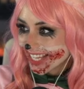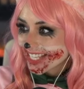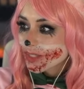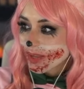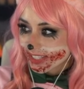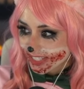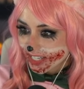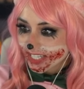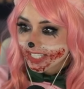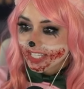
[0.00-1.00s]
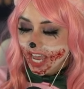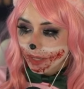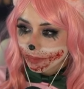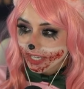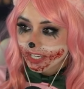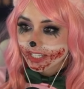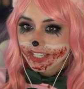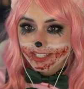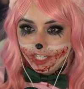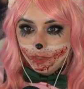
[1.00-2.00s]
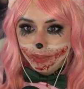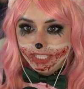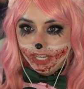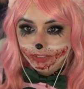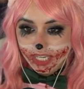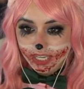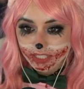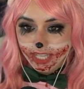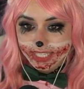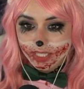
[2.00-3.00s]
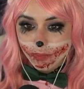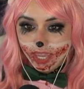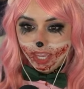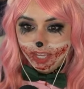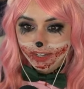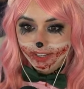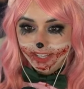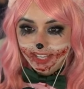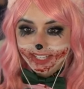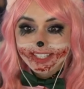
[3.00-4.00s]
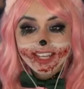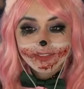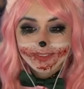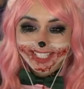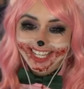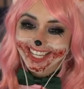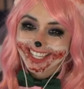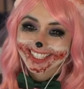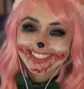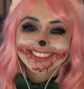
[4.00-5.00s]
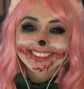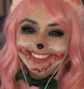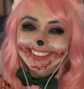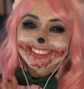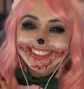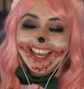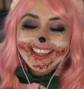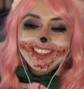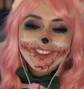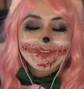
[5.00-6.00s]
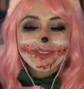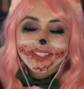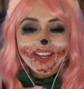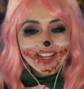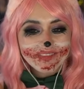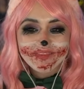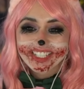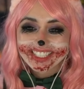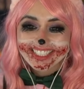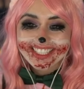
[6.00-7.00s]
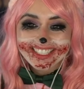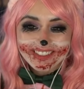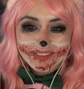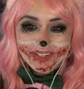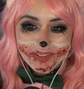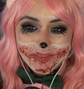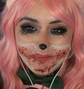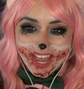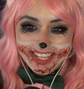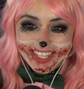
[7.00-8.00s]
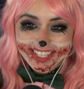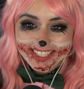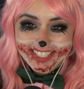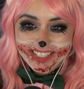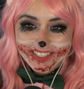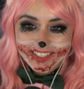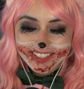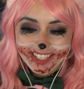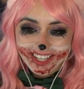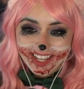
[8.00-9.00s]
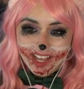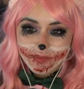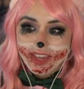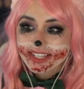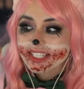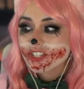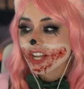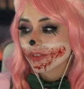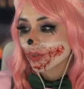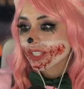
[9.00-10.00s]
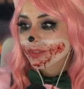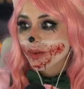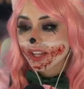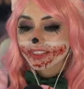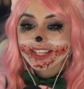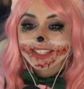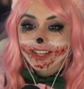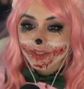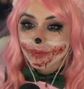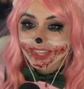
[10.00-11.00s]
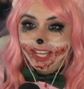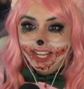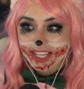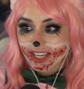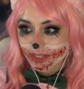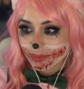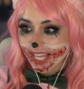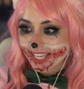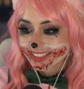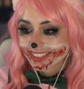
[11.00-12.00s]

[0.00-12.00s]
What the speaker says: Expanse series, yep. I gotta continue my Telltale escapade. Nifty. Thank you for 9 months and welcome back in, dude. Fantasy General as well. That's another one that I gotta play.